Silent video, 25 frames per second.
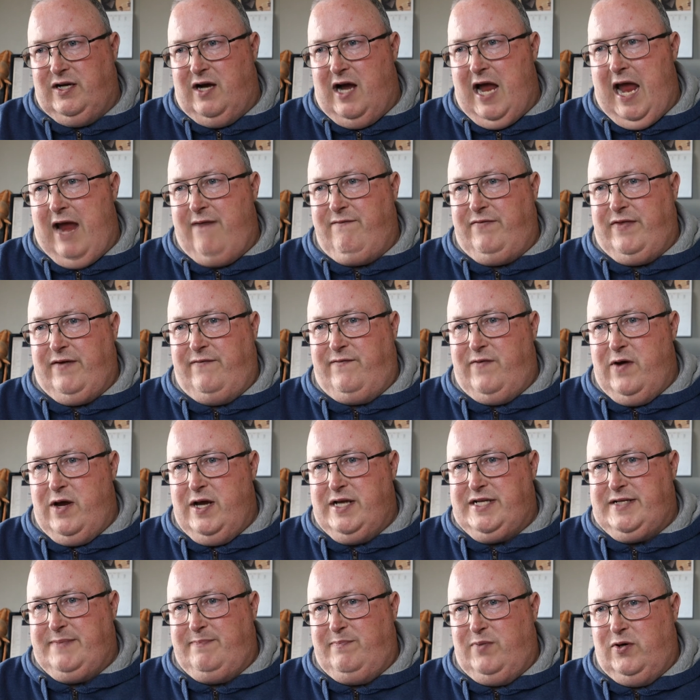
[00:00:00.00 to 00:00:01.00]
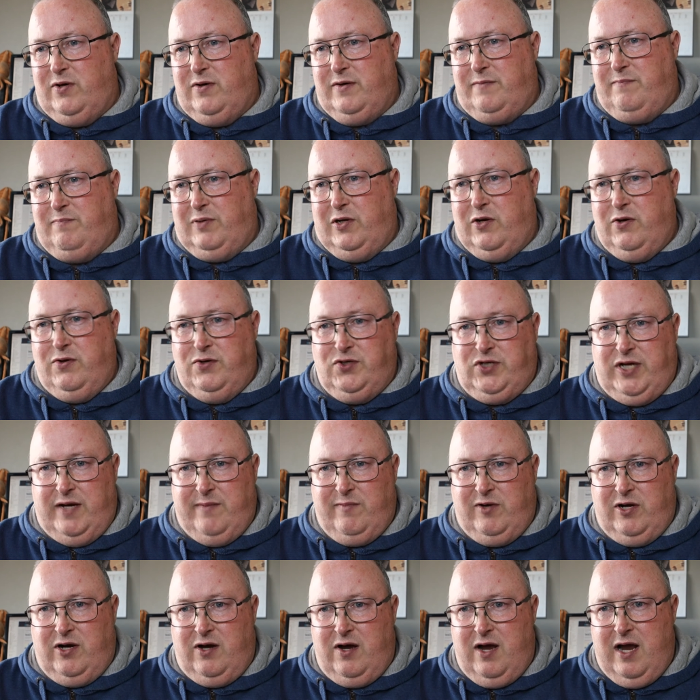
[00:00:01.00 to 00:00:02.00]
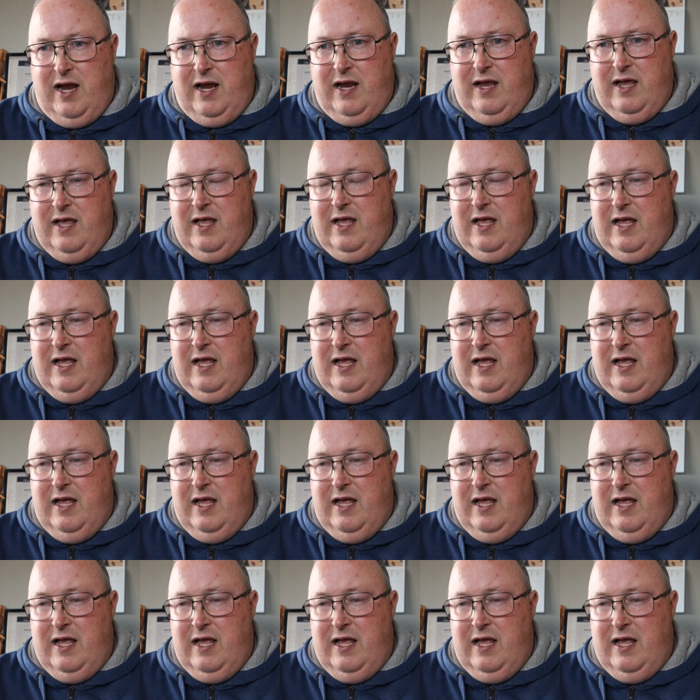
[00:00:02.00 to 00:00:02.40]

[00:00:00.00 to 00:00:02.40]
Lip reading: I have the first book, Blue Gemini.